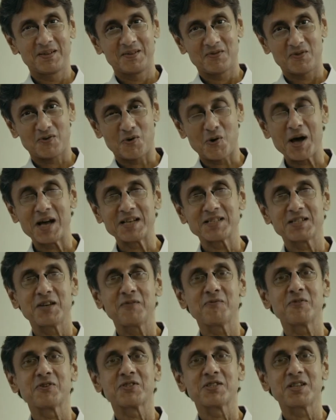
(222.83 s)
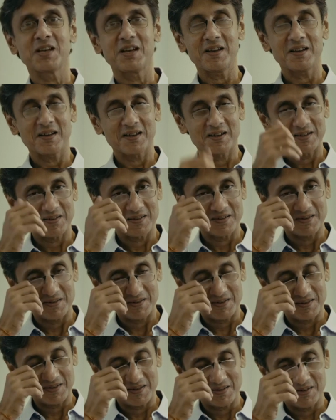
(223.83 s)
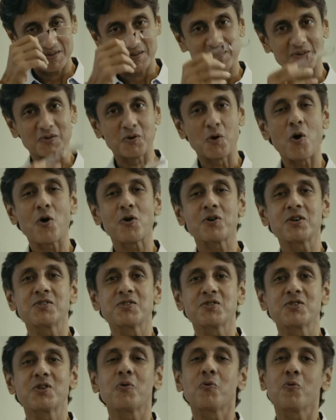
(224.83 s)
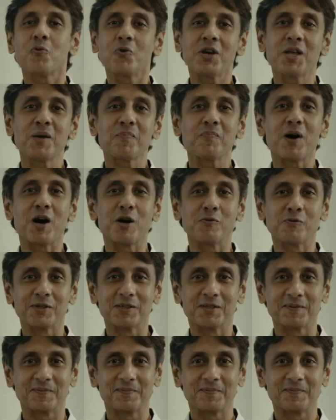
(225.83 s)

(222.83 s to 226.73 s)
Or as he would say, God is the only power.